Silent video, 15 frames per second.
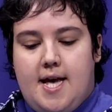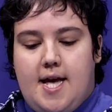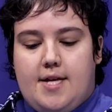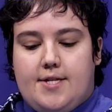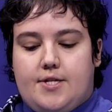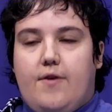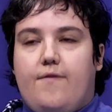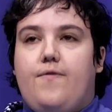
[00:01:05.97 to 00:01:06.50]

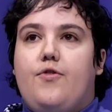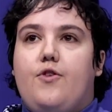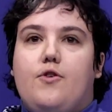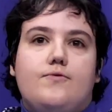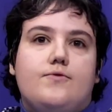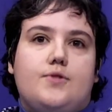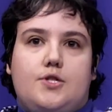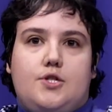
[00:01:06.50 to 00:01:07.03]
So if
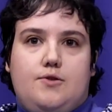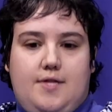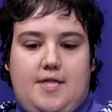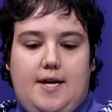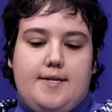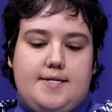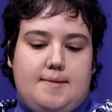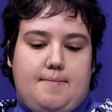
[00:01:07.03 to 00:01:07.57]
those two
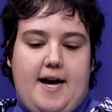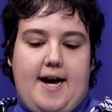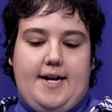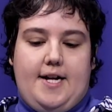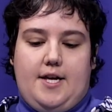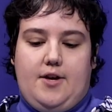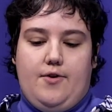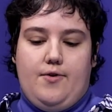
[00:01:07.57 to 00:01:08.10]
things apply
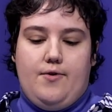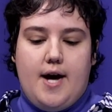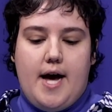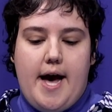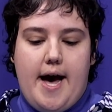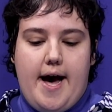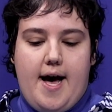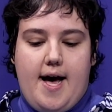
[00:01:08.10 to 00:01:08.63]
to you,
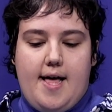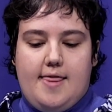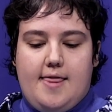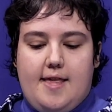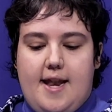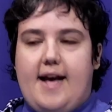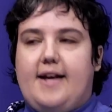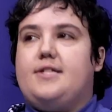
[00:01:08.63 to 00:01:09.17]
the
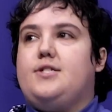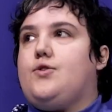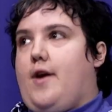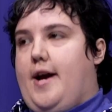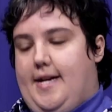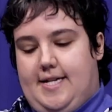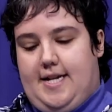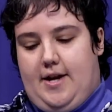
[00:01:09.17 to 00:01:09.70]
next
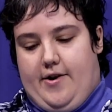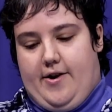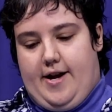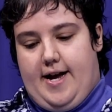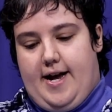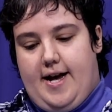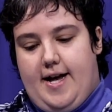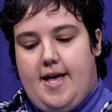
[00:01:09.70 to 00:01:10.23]

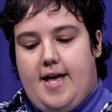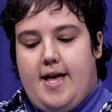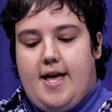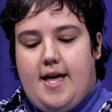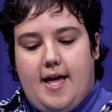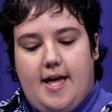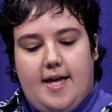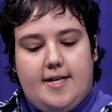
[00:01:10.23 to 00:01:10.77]
criteria
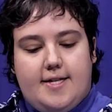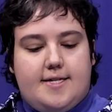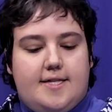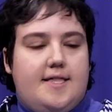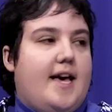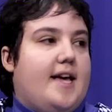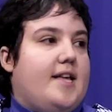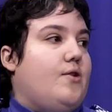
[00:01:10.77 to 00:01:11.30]
is
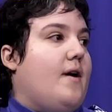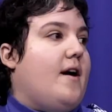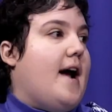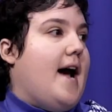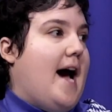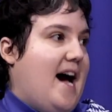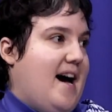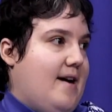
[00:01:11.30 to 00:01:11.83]
that you are
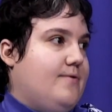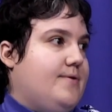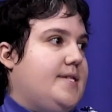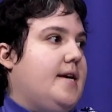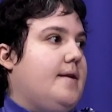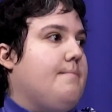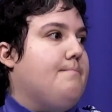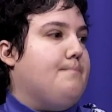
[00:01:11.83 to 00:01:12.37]

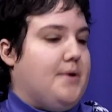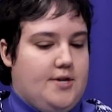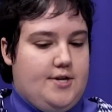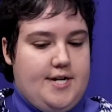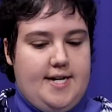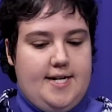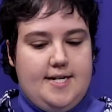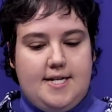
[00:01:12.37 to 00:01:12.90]
housing
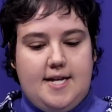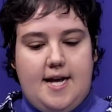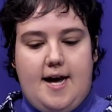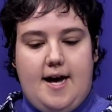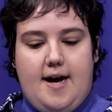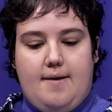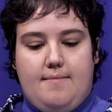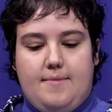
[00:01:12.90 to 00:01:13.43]
burdened.
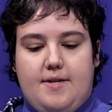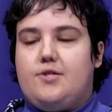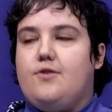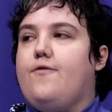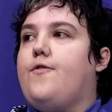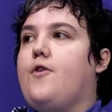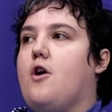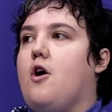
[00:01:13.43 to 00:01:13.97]
And so
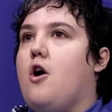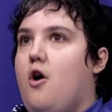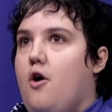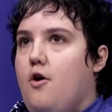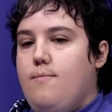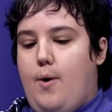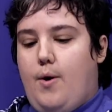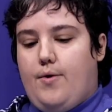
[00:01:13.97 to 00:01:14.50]
for a
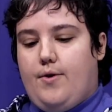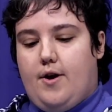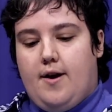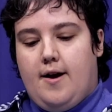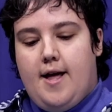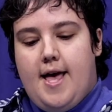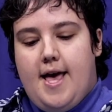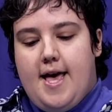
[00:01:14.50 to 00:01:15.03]

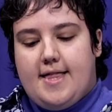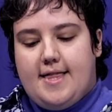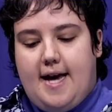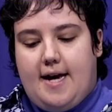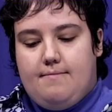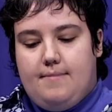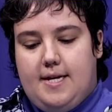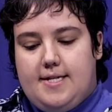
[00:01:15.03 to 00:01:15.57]
homeowner,
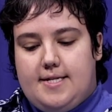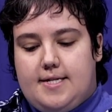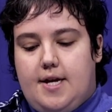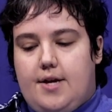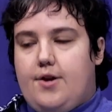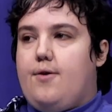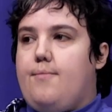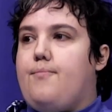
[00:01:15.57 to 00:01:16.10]
that means that
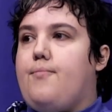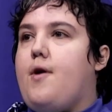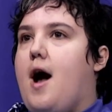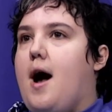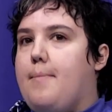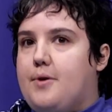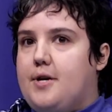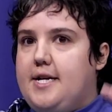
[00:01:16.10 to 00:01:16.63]
your
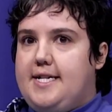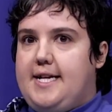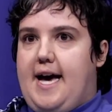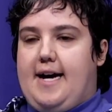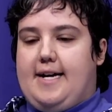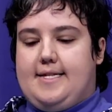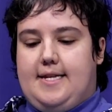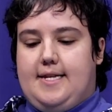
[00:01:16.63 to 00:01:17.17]
property
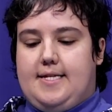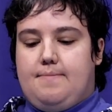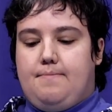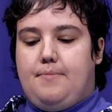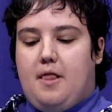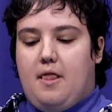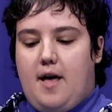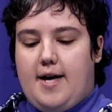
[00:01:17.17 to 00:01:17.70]
taxes
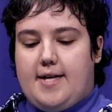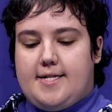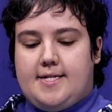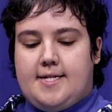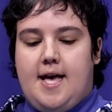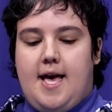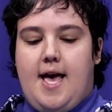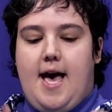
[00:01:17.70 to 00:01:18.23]
plus
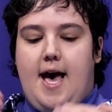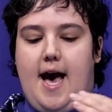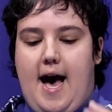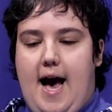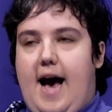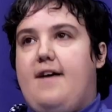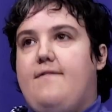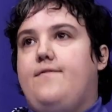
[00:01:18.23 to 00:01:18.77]

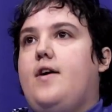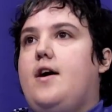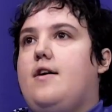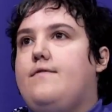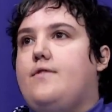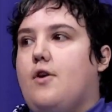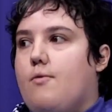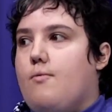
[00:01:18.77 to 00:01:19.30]
half of
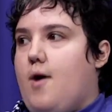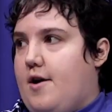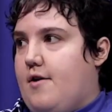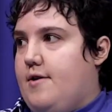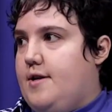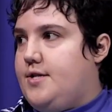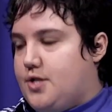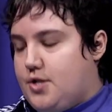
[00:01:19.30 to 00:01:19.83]
your water
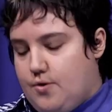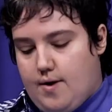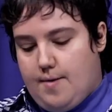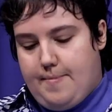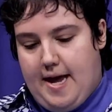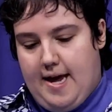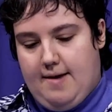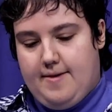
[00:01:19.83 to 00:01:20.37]
and sewer
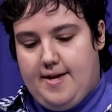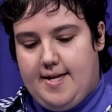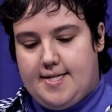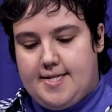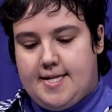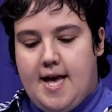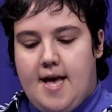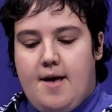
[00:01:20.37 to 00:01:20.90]

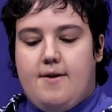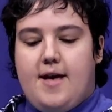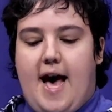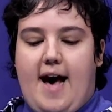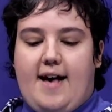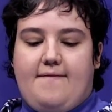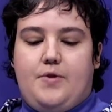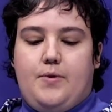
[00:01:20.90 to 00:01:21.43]
payments
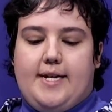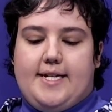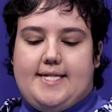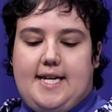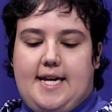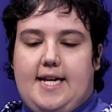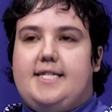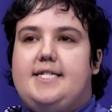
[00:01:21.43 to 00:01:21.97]
have to
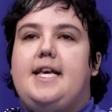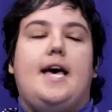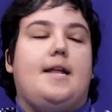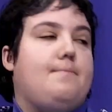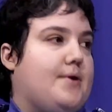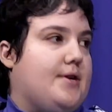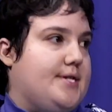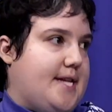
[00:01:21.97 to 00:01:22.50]
exceed
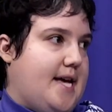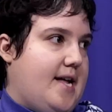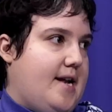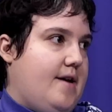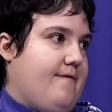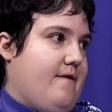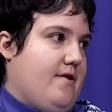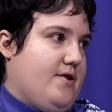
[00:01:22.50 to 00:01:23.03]
10%
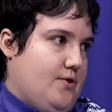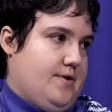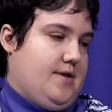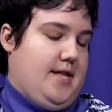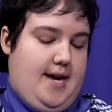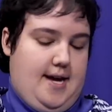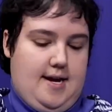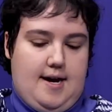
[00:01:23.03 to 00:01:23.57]
of your total
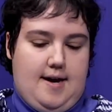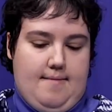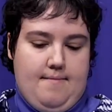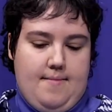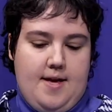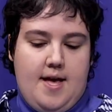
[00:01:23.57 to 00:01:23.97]
income.